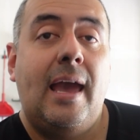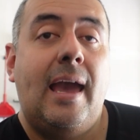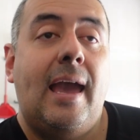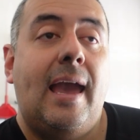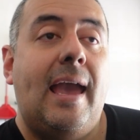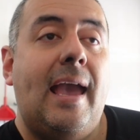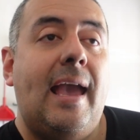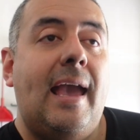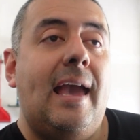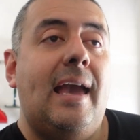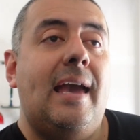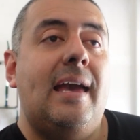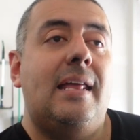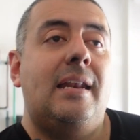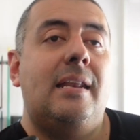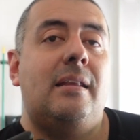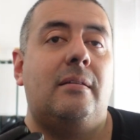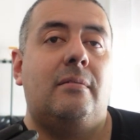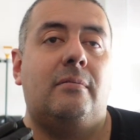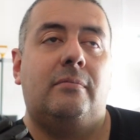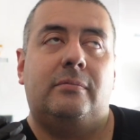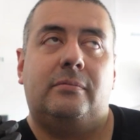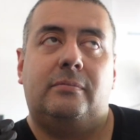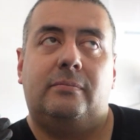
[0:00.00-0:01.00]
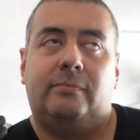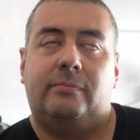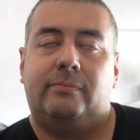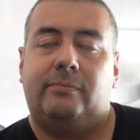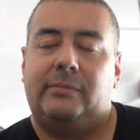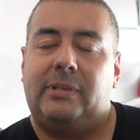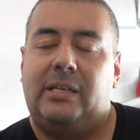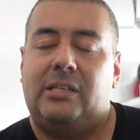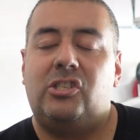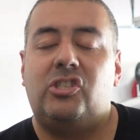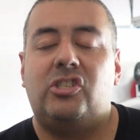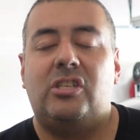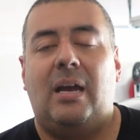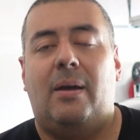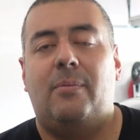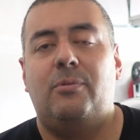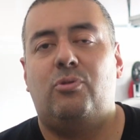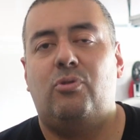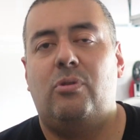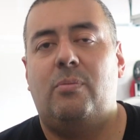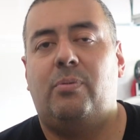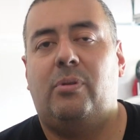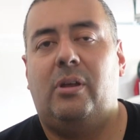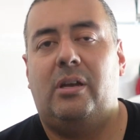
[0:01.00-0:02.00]
and it's time
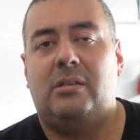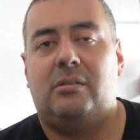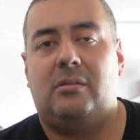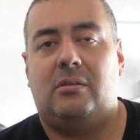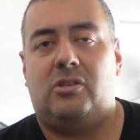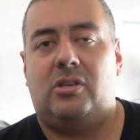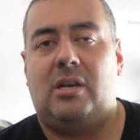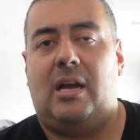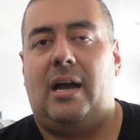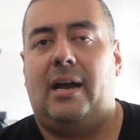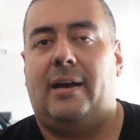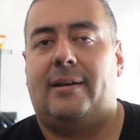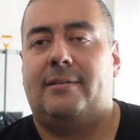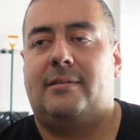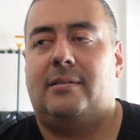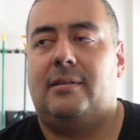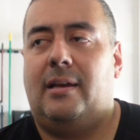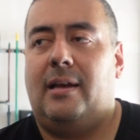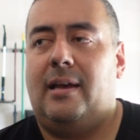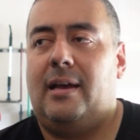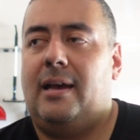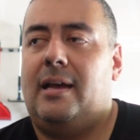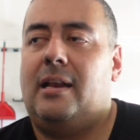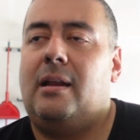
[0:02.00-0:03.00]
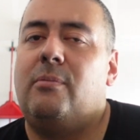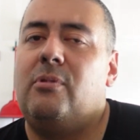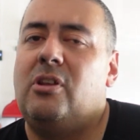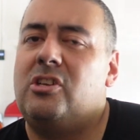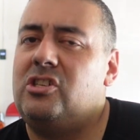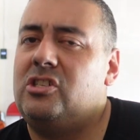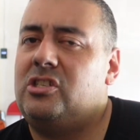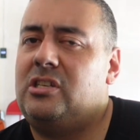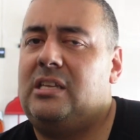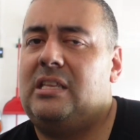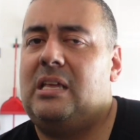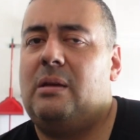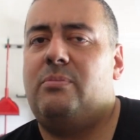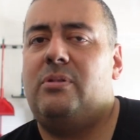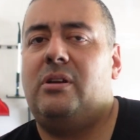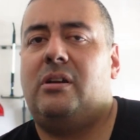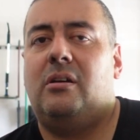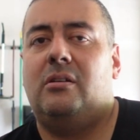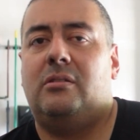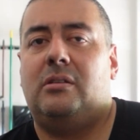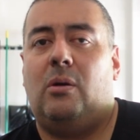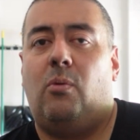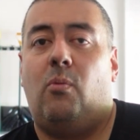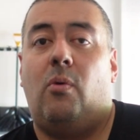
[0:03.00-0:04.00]
to replace the shocks. And I'm not just saying that
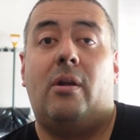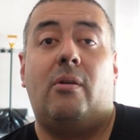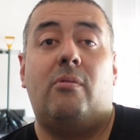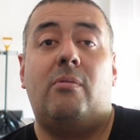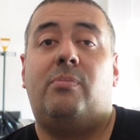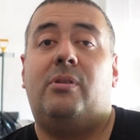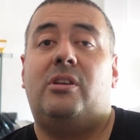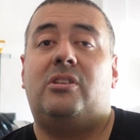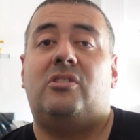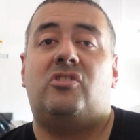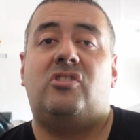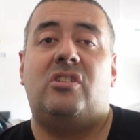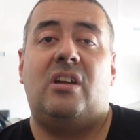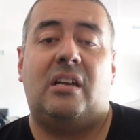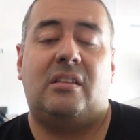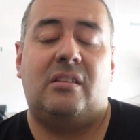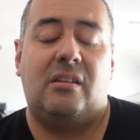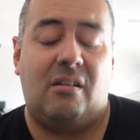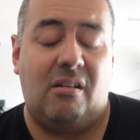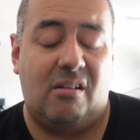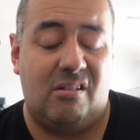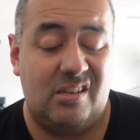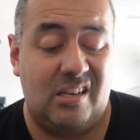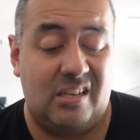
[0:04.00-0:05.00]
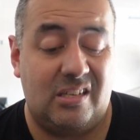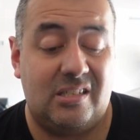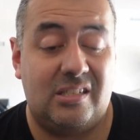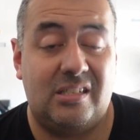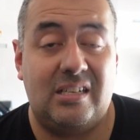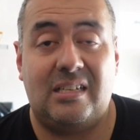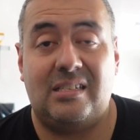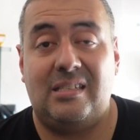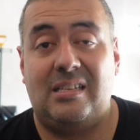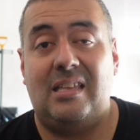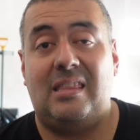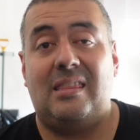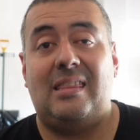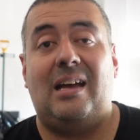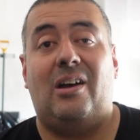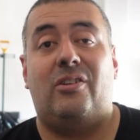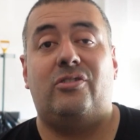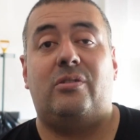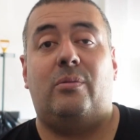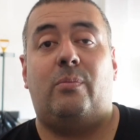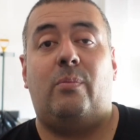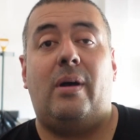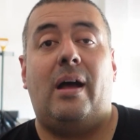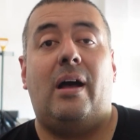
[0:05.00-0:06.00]
because I want to replace the shocks. The car has
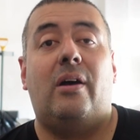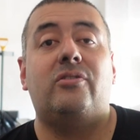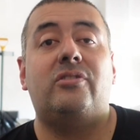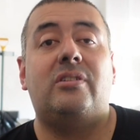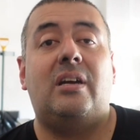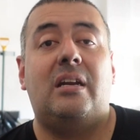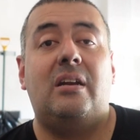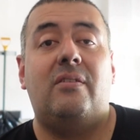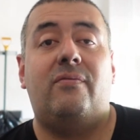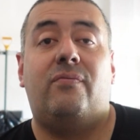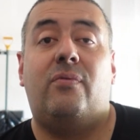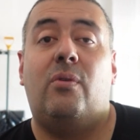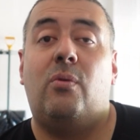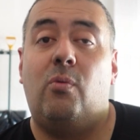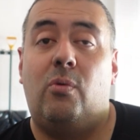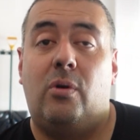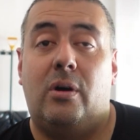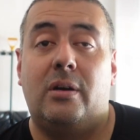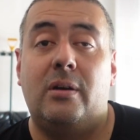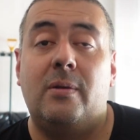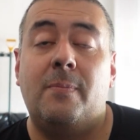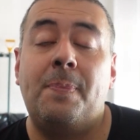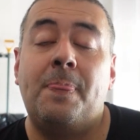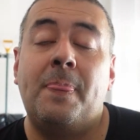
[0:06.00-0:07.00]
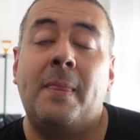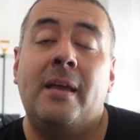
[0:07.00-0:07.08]
60,000 miles on it, for one.